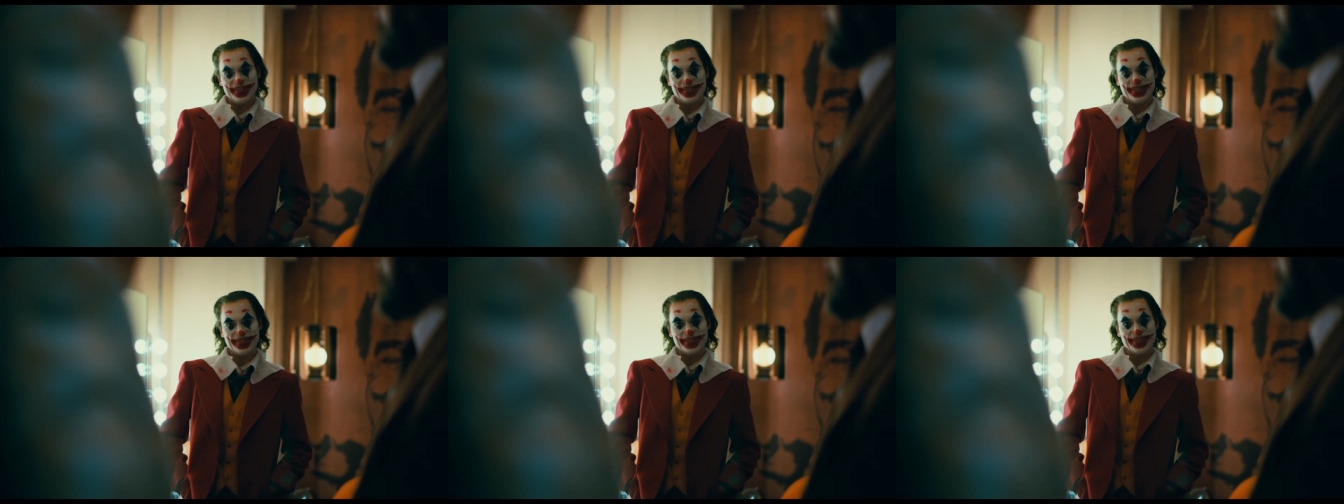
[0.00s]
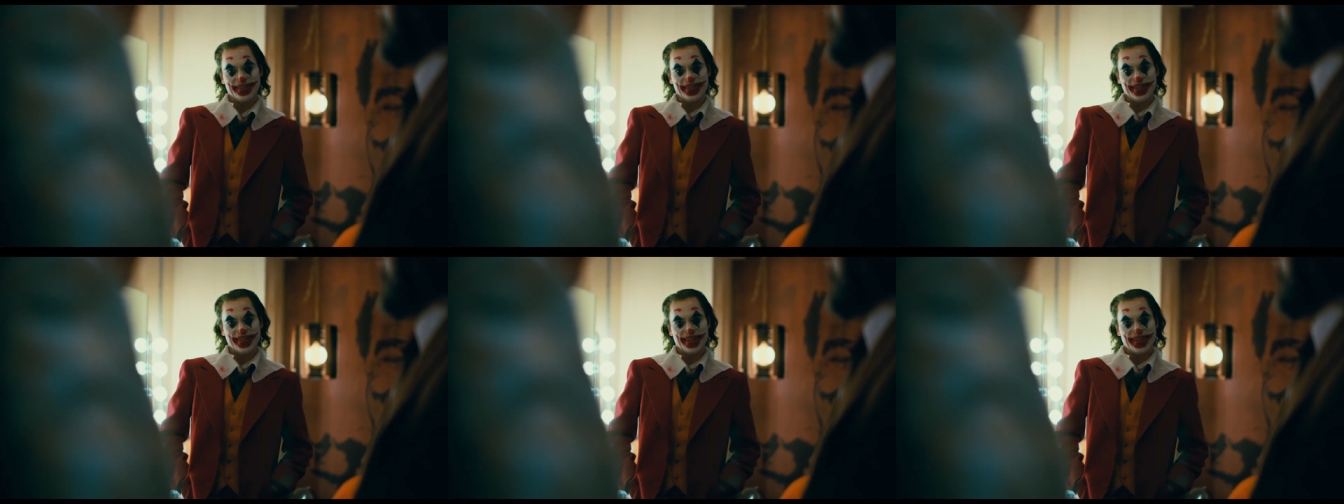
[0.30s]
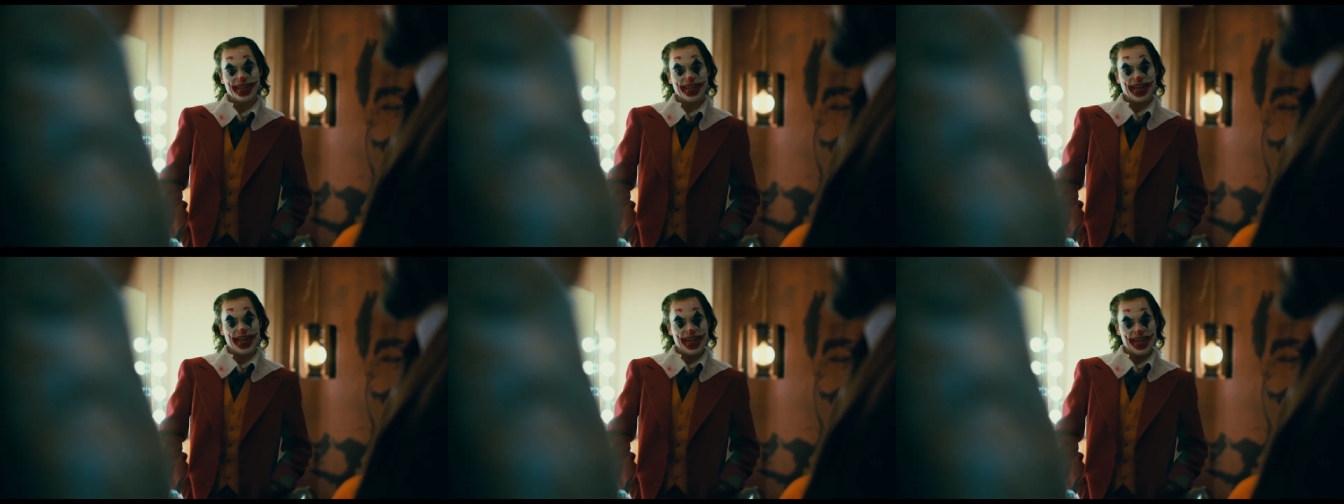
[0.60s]

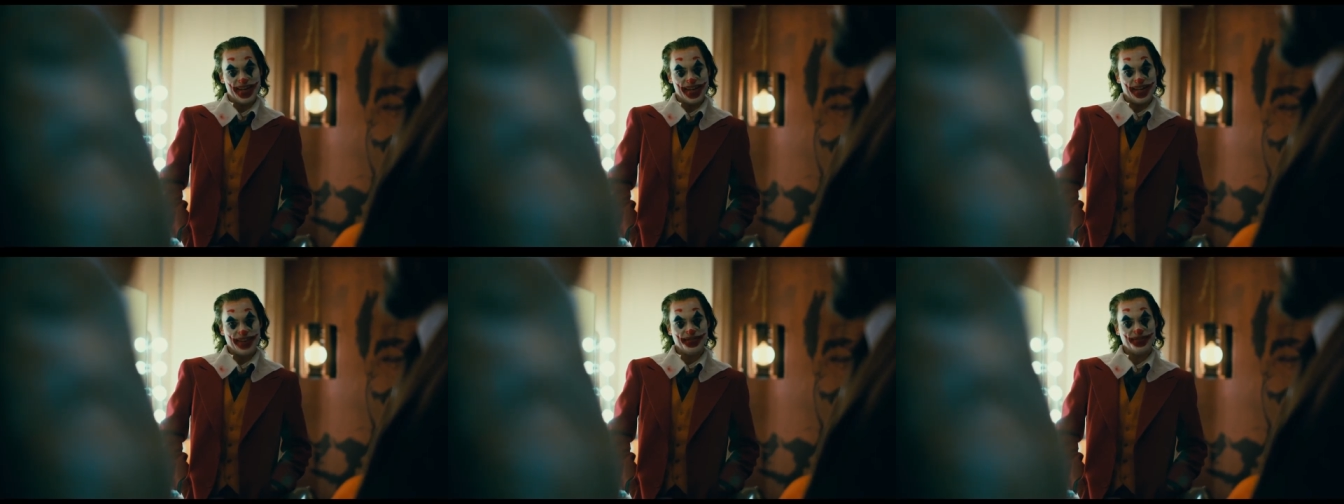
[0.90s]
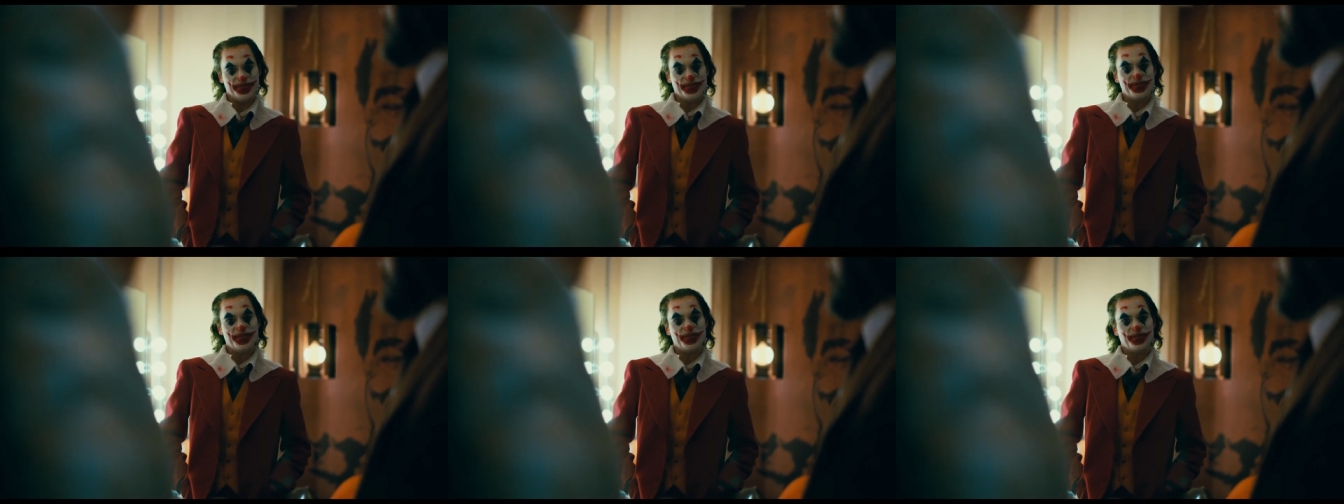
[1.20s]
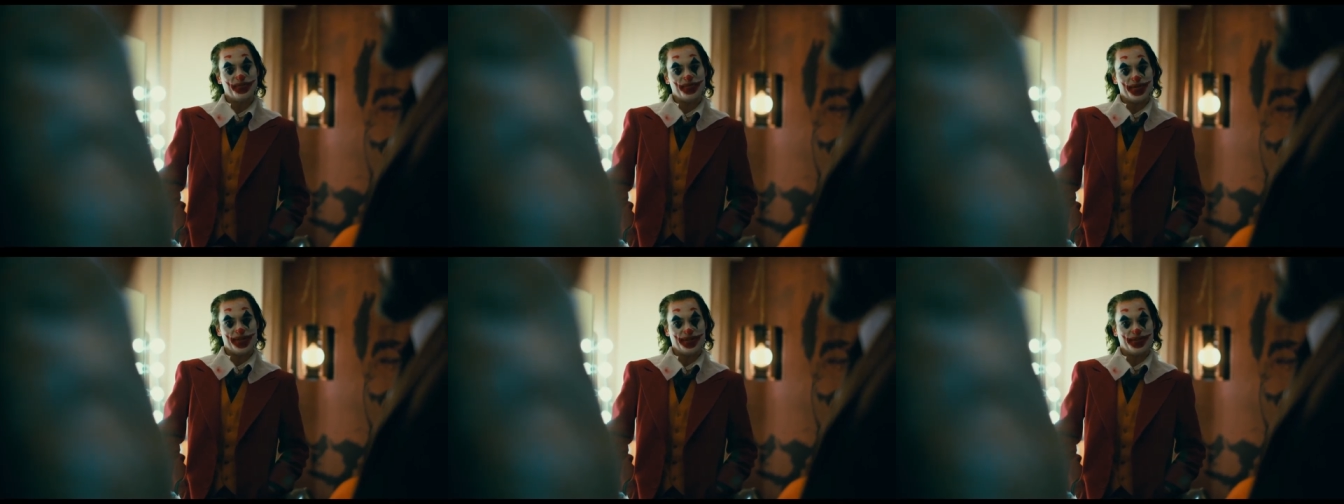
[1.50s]
is a
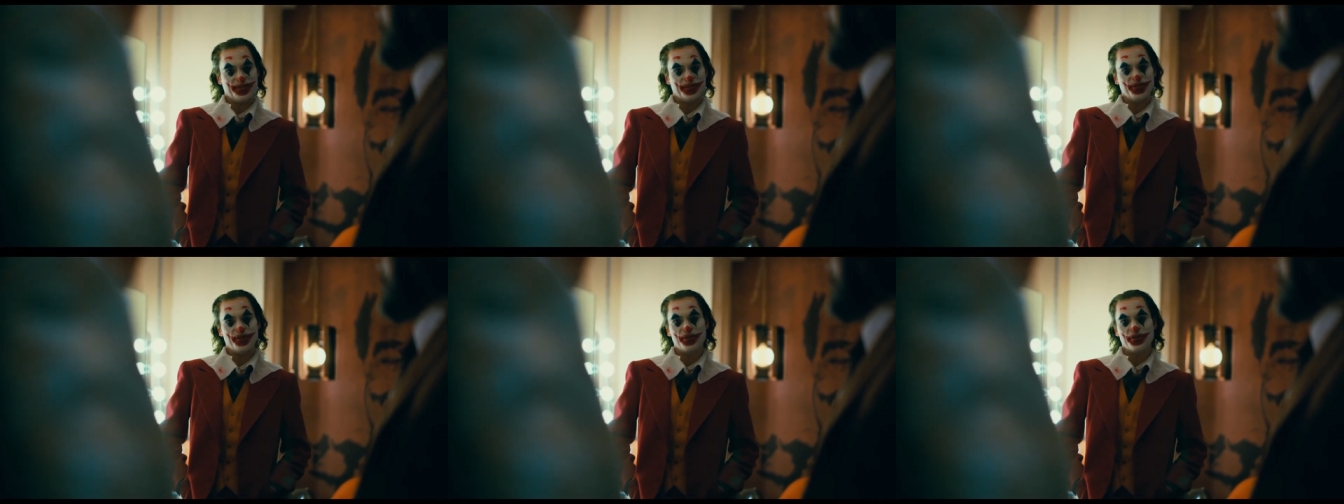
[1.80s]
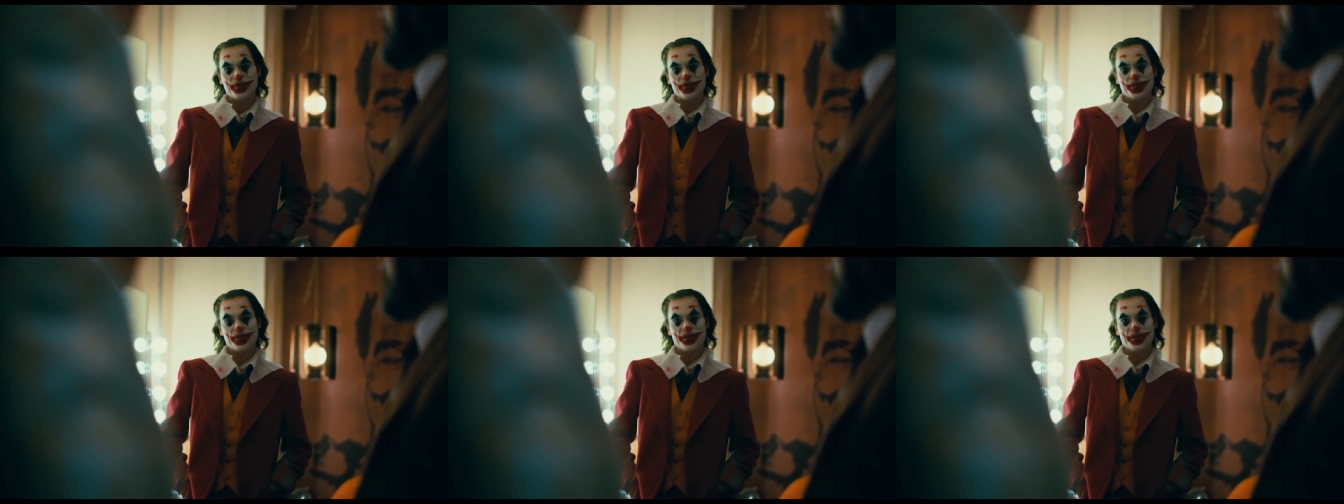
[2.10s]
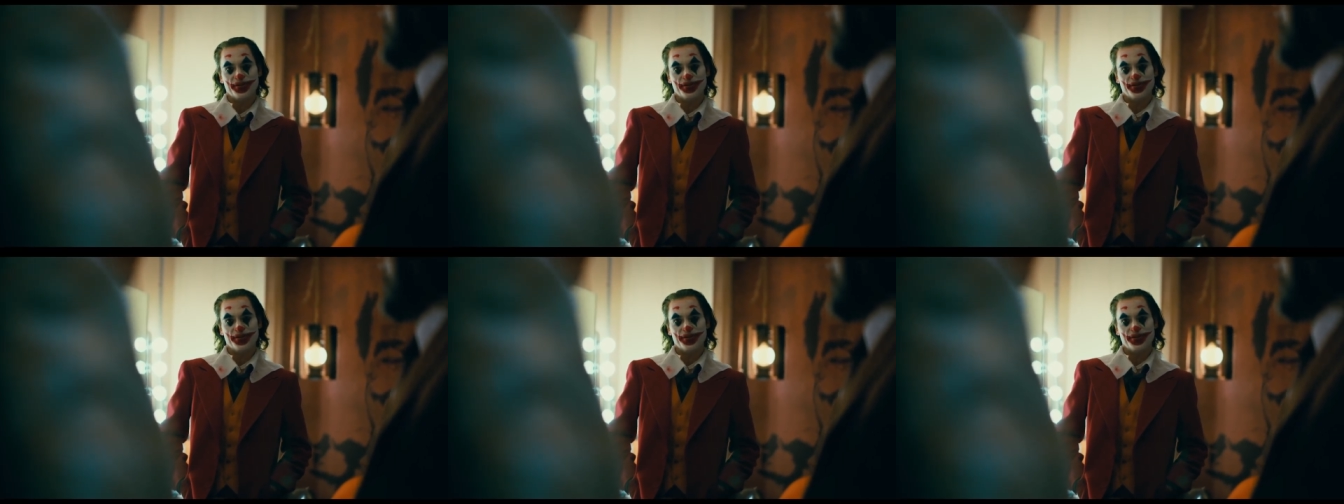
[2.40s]
film made